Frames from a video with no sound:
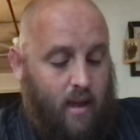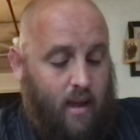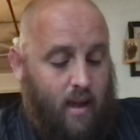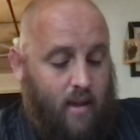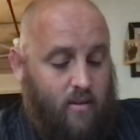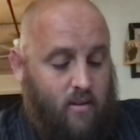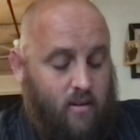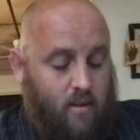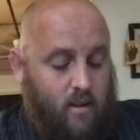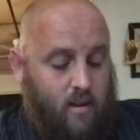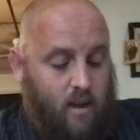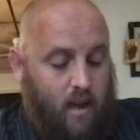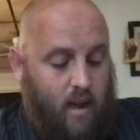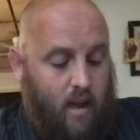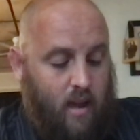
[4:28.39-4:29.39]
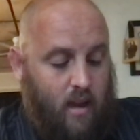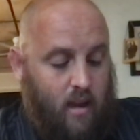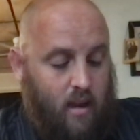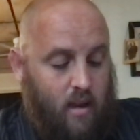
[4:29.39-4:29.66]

as in the day,